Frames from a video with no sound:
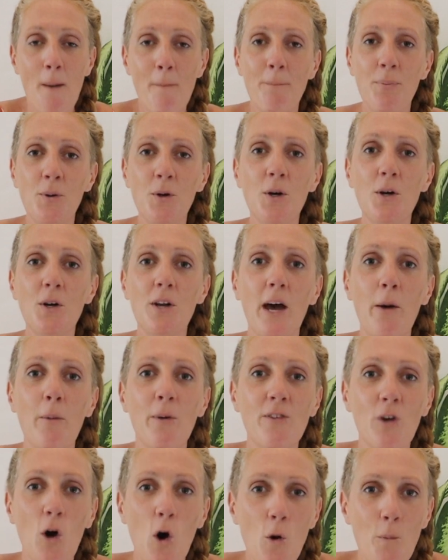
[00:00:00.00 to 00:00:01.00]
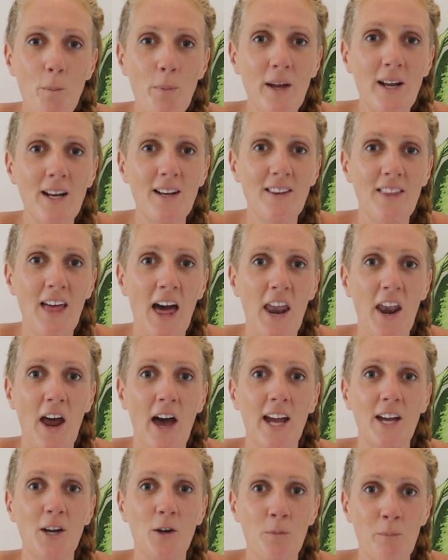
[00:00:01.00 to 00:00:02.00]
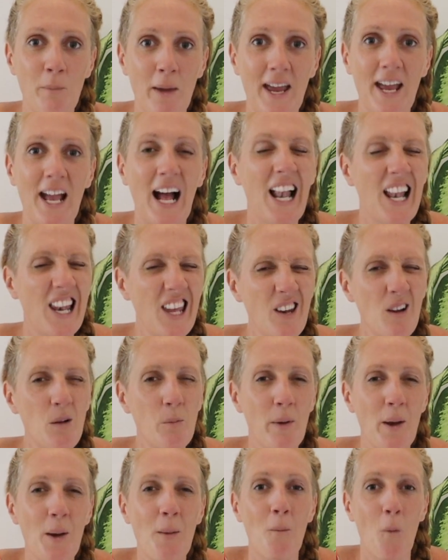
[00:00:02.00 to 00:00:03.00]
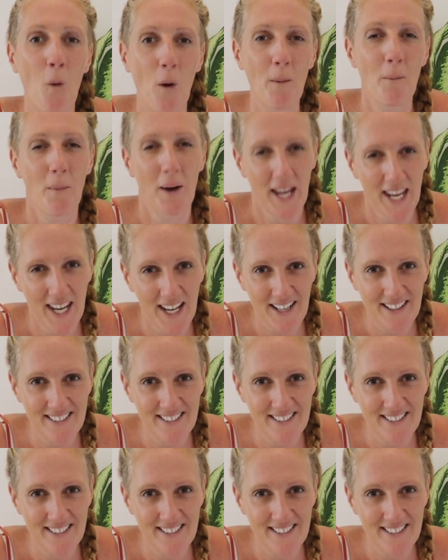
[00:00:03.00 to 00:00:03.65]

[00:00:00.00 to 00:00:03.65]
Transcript: but I was hoping that I could make a little bit more money.